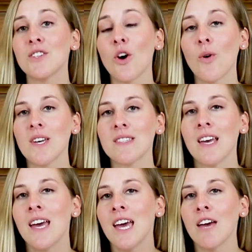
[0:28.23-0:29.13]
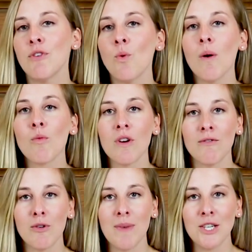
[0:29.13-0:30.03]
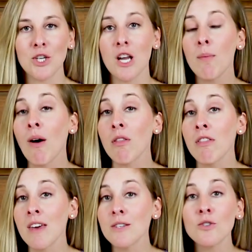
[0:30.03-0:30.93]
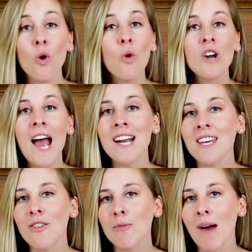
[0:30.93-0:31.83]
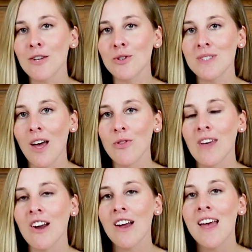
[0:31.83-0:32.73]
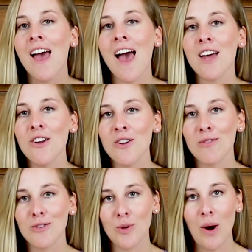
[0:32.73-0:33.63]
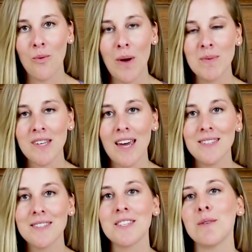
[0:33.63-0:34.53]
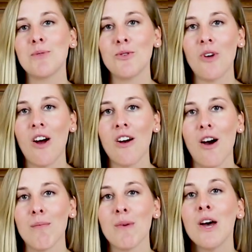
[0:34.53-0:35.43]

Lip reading: as always, if you want more information about this or any other mattress out there, head on over to our website, sleepzoo.com.